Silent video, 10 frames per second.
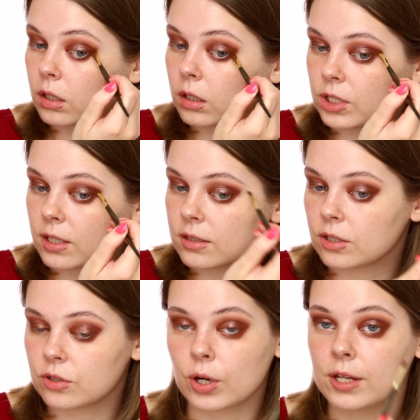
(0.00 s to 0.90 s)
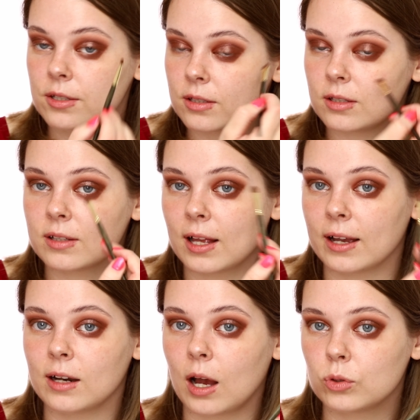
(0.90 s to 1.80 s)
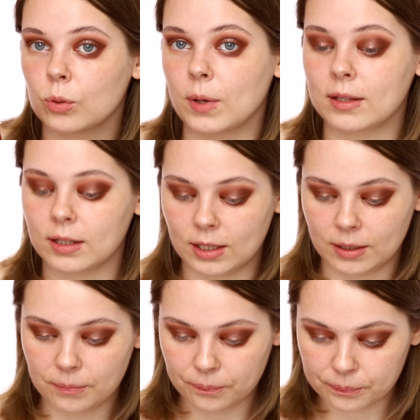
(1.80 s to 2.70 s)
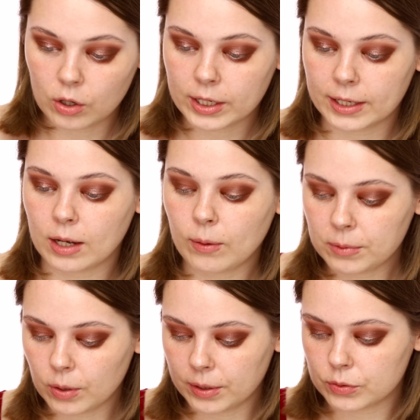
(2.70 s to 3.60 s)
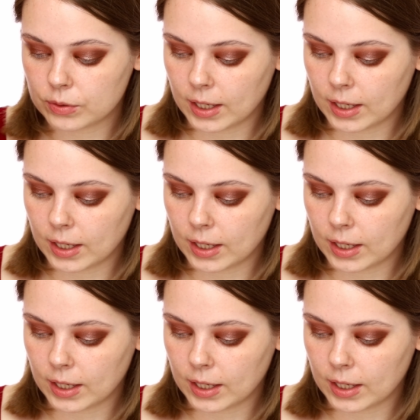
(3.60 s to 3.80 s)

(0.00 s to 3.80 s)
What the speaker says: It just traces this line automatically. Okay, now I'm going to